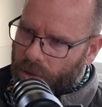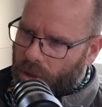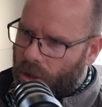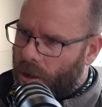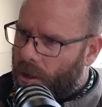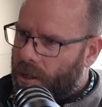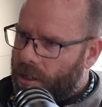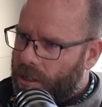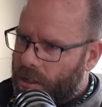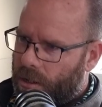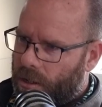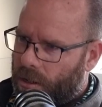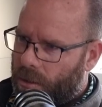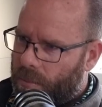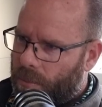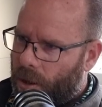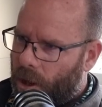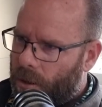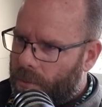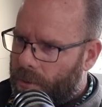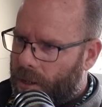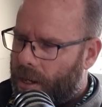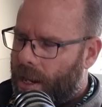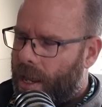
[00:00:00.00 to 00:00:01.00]
Kyneton at the
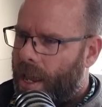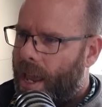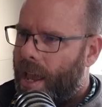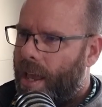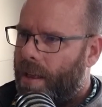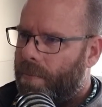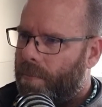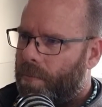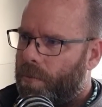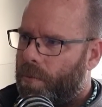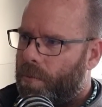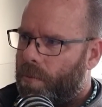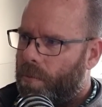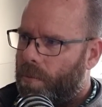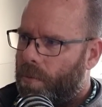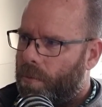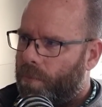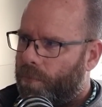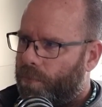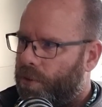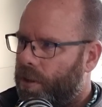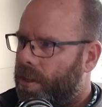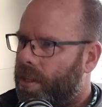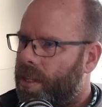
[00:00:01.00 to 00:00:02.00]
moment,
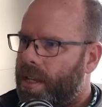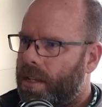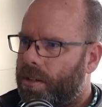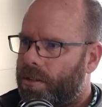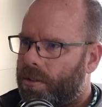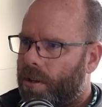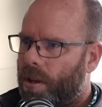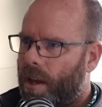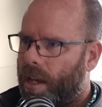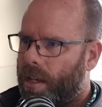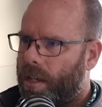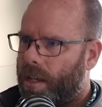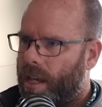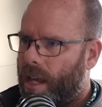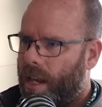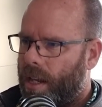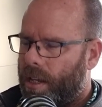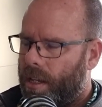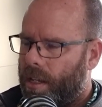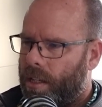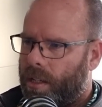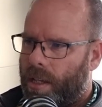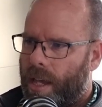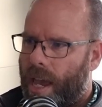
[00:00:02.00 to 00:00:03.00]
for things like
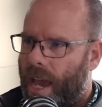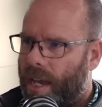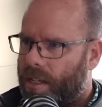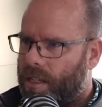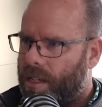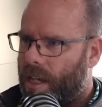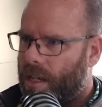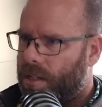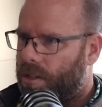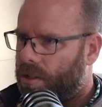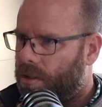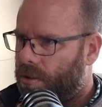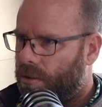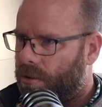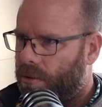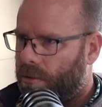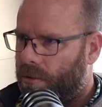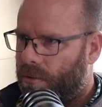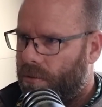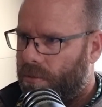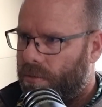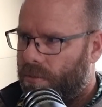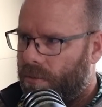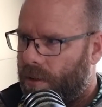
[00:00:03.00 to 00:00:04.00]
getting access
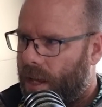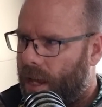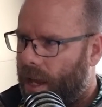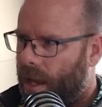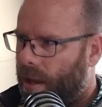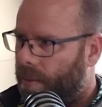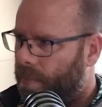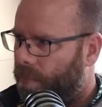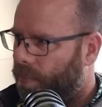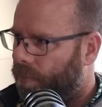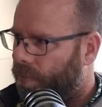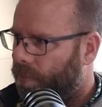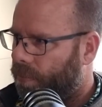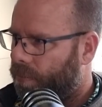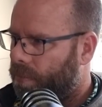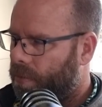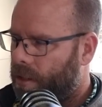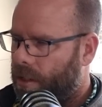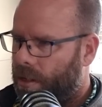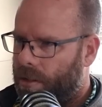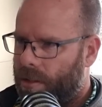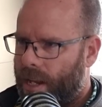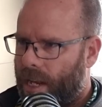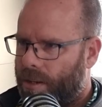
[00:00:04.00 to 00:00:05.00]
to
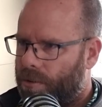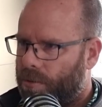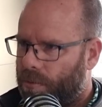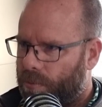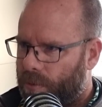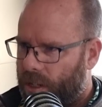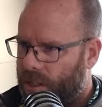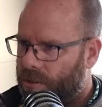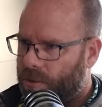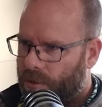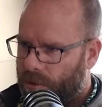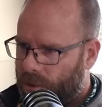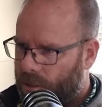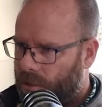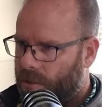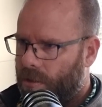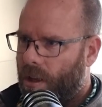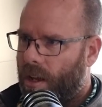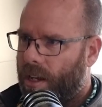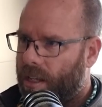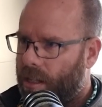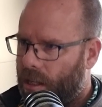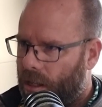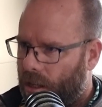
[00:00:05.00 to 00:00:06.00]
natural resources
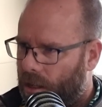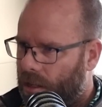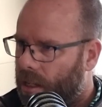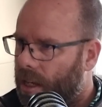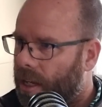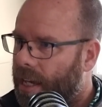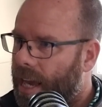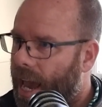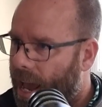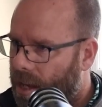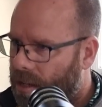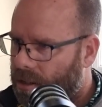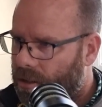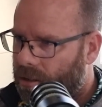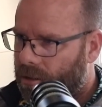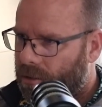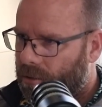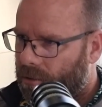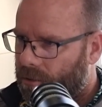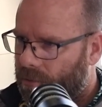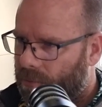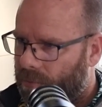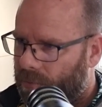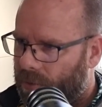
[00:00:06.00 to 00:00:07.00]
like your gas.
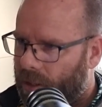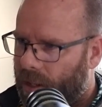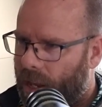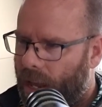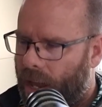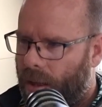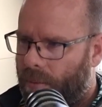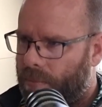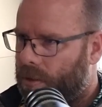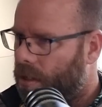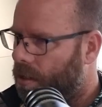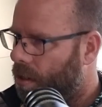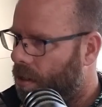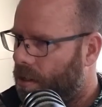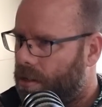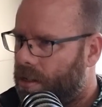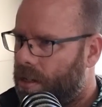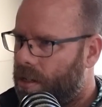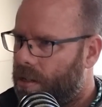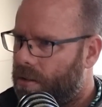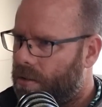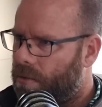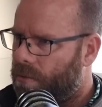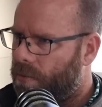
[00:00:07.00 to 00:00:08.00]

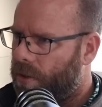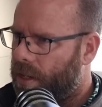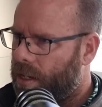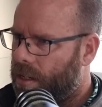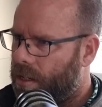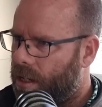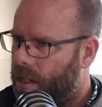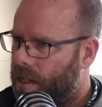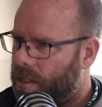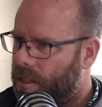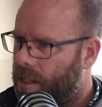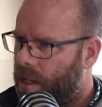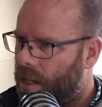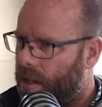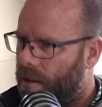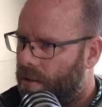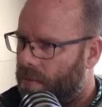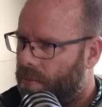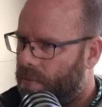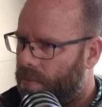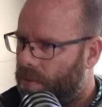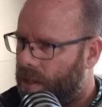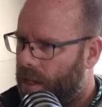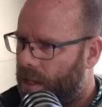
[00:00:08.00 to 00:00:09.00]
Is
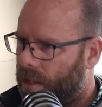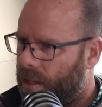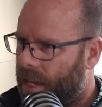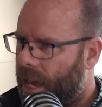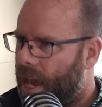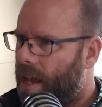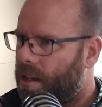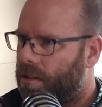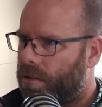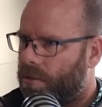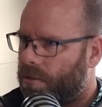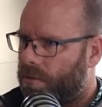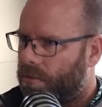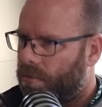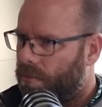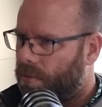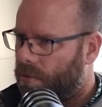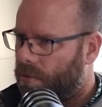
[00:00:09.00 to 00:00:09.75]
there gas?